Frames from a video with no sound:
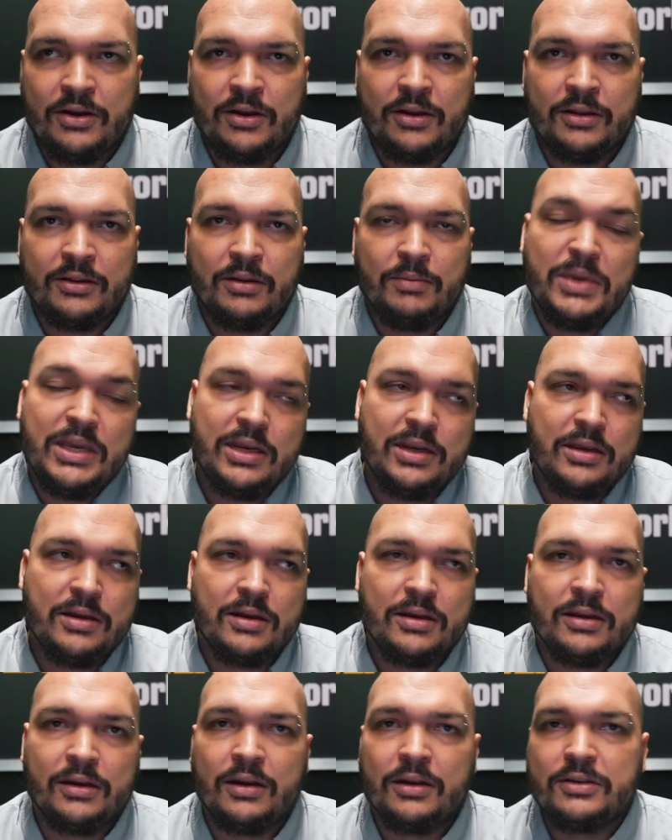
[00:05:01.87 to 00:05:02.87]
on the
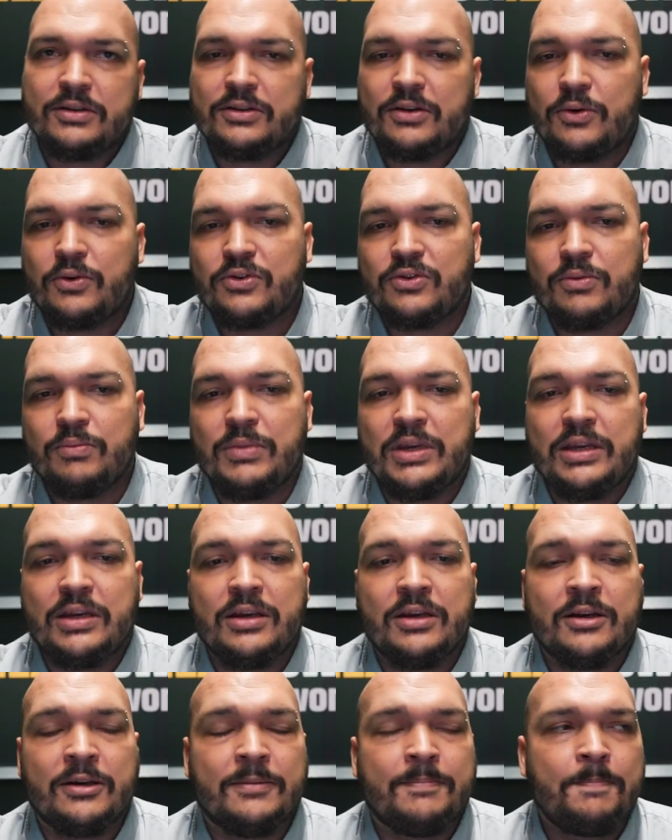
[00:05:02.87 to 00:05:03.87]
media and on social
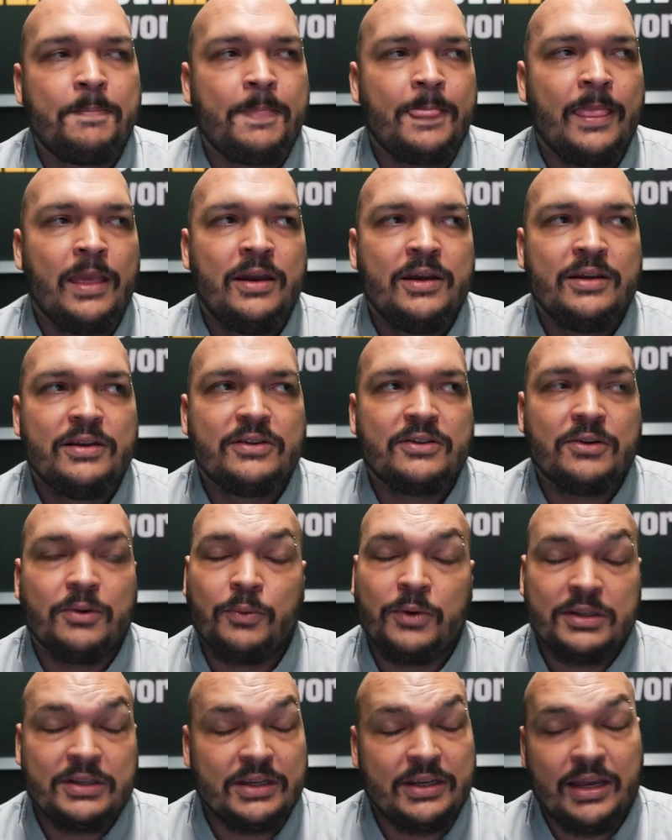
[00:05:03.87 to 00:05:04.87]
media. So
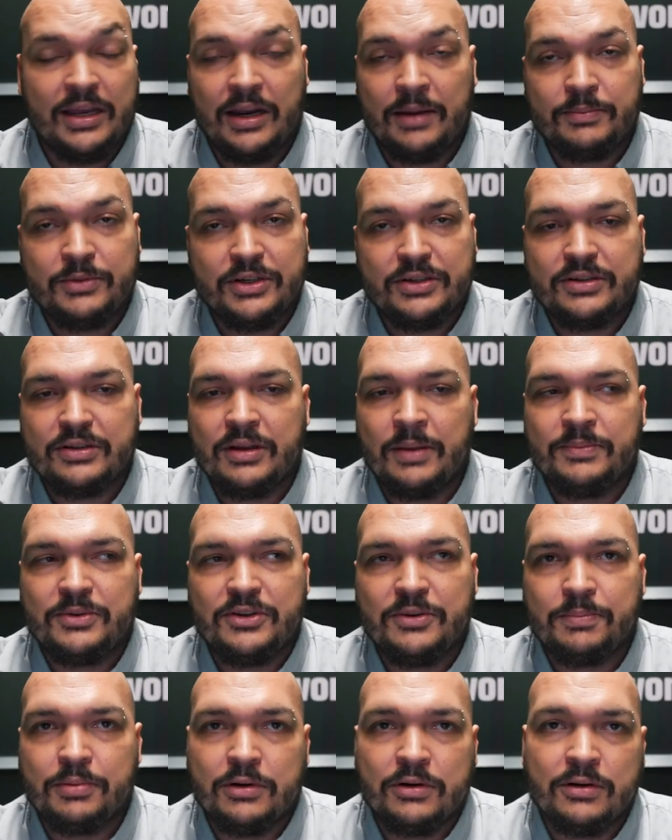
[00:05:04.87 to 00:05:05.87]
once again, I'm just I'm
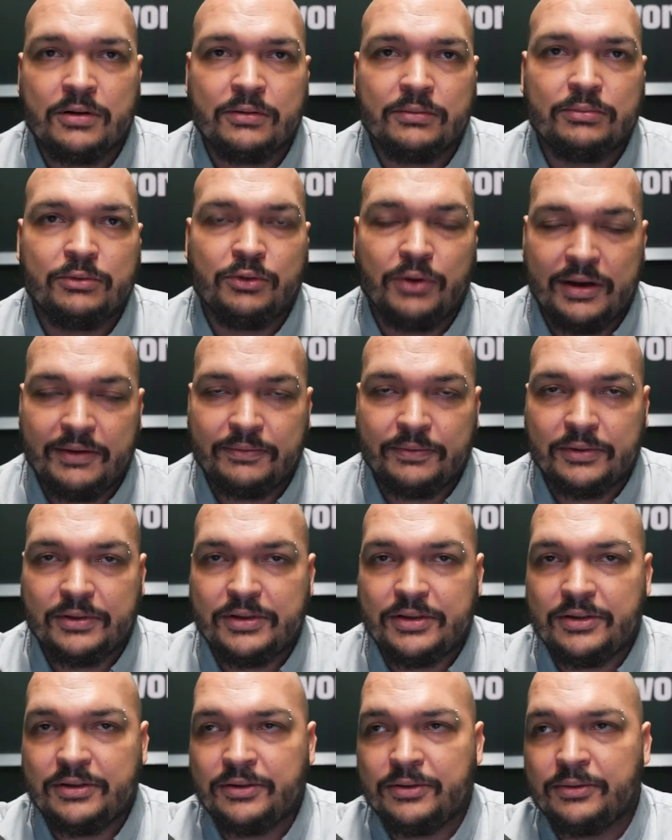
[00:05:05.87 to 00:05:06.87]
super grateful
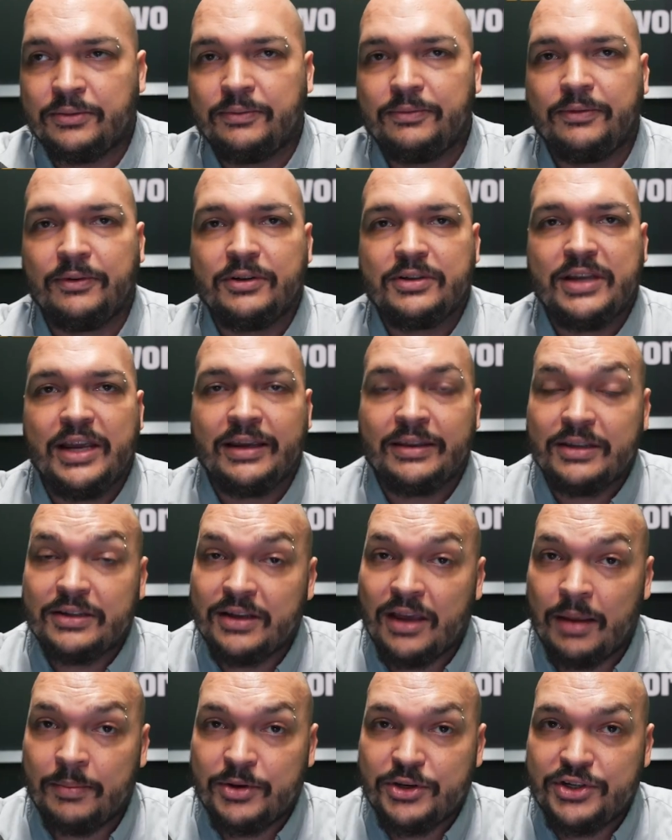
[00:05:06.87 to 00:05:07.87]
to you for taking the
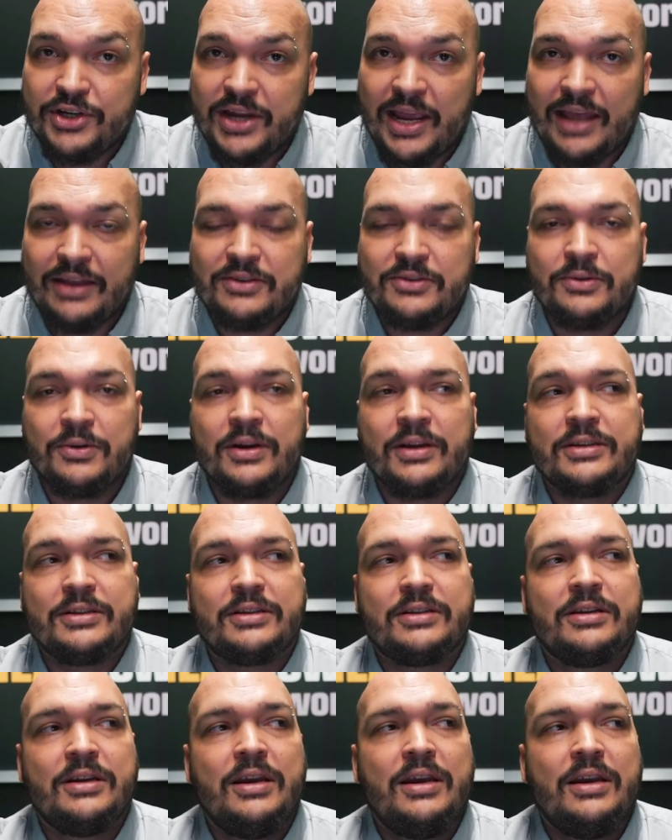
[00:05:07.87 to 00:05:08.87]
time to chat to
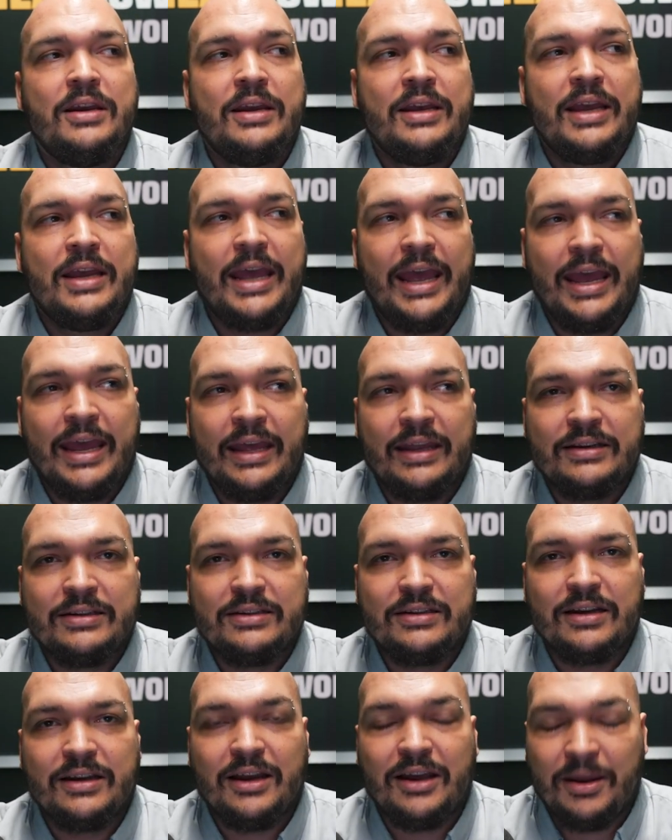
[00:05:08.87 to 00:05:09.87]
us. And
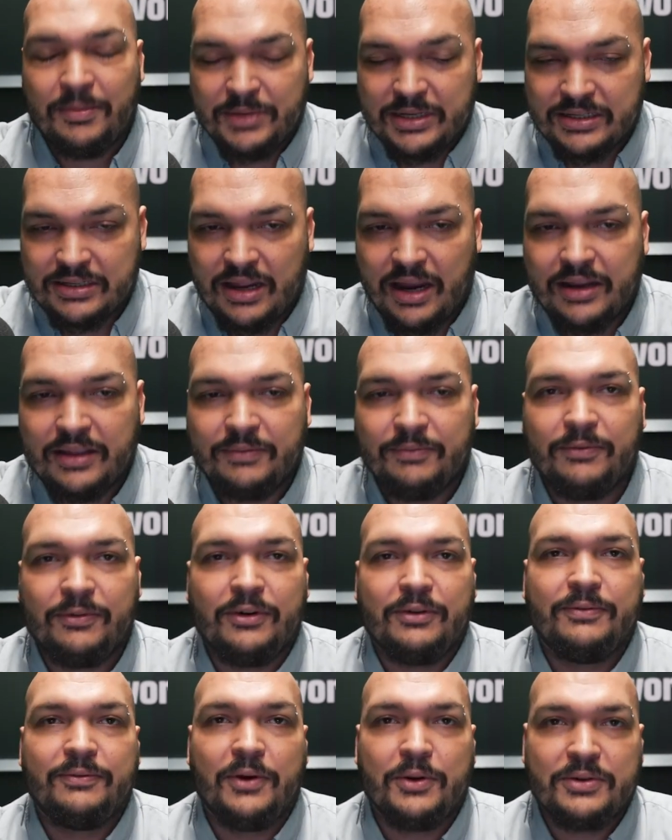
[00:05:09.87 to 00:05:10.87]
uh, I'm excited
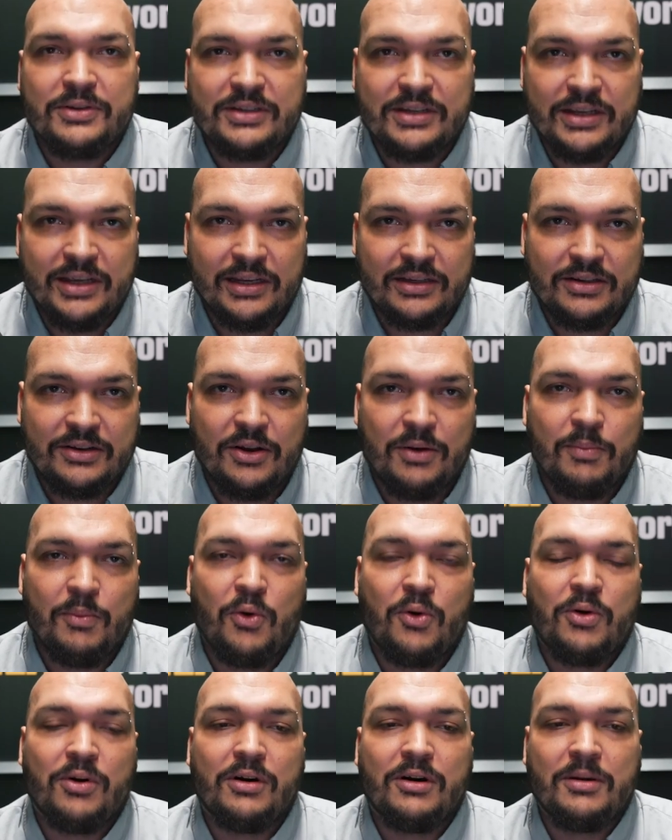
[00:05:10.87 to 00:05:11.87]
for folks to get to know
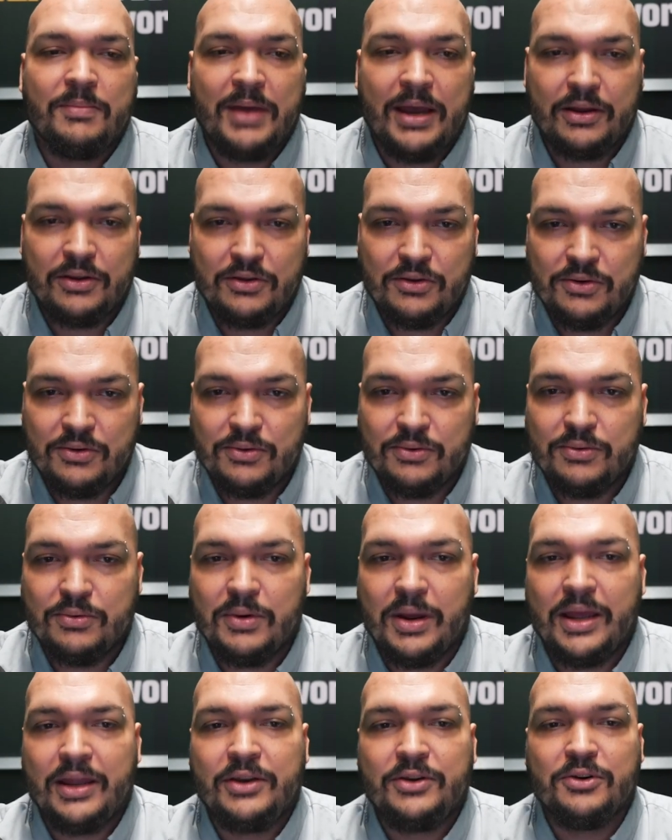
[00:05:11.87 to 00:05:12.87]
more about you
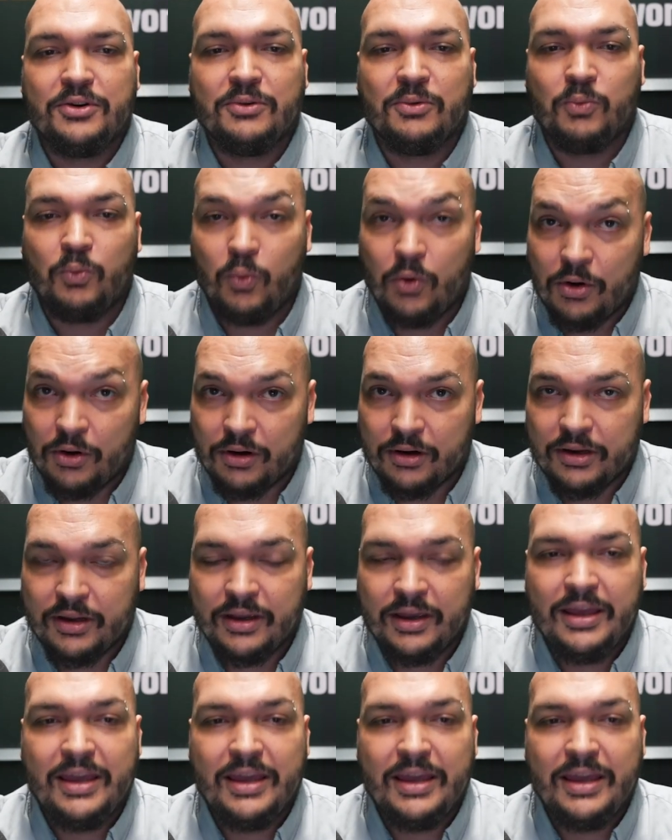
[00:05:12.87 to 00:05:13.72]
and your work.